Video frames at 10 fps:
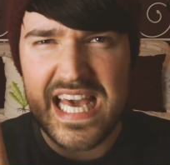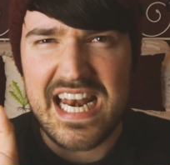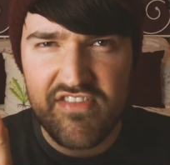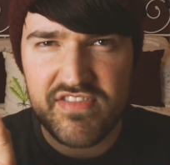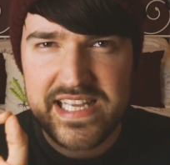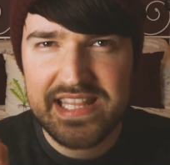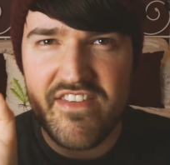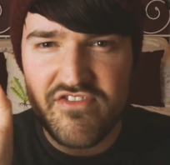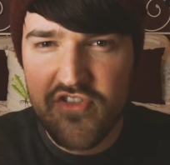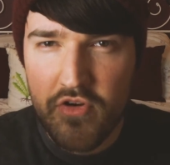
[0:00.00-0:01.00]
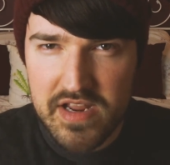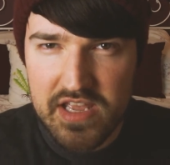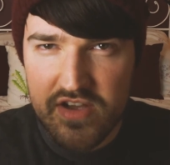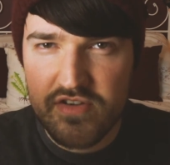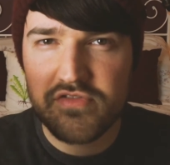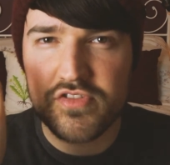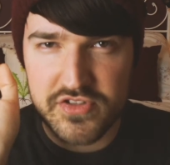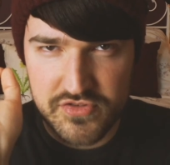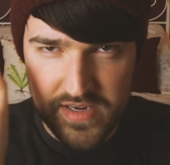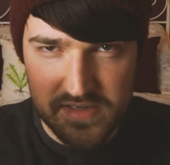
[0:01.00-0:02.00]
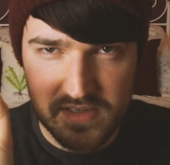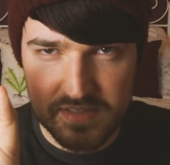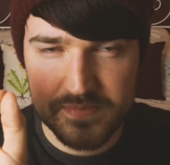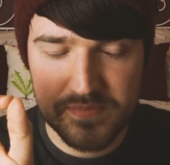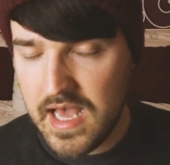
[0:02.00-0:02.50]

And I find that very frustrating.